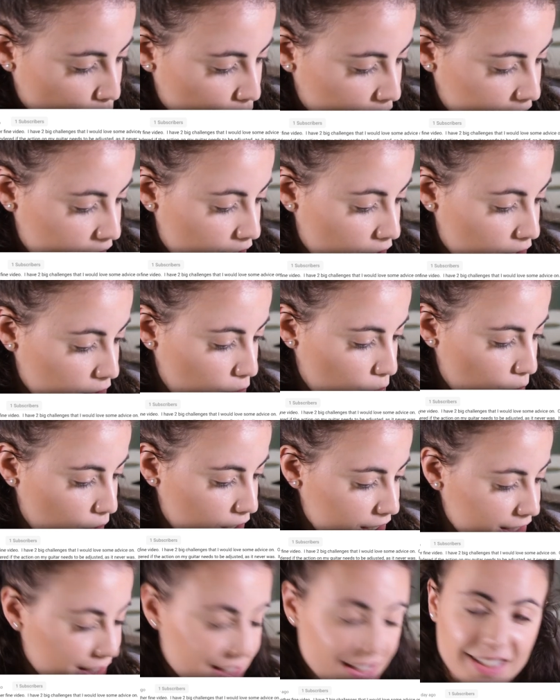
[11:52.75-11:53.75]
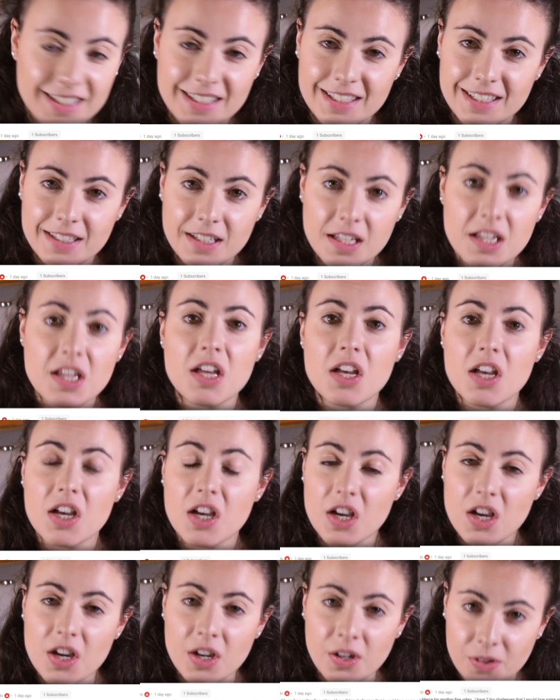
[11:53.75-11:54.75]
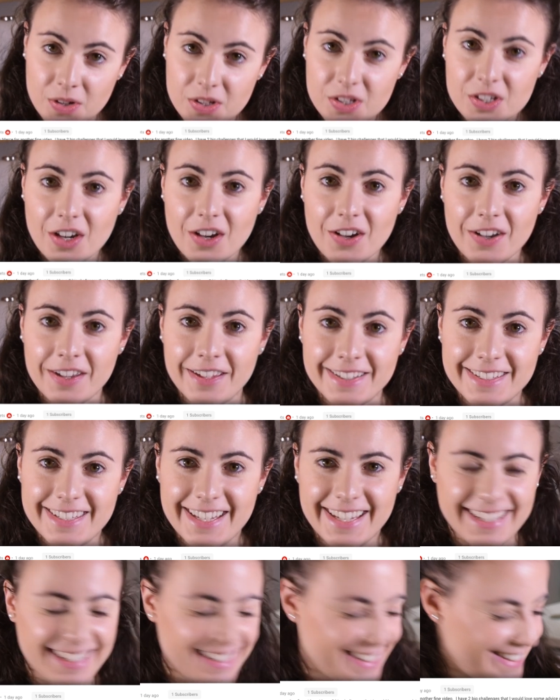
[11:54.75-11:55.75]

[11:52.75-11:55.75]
working on quarantine. Good choice!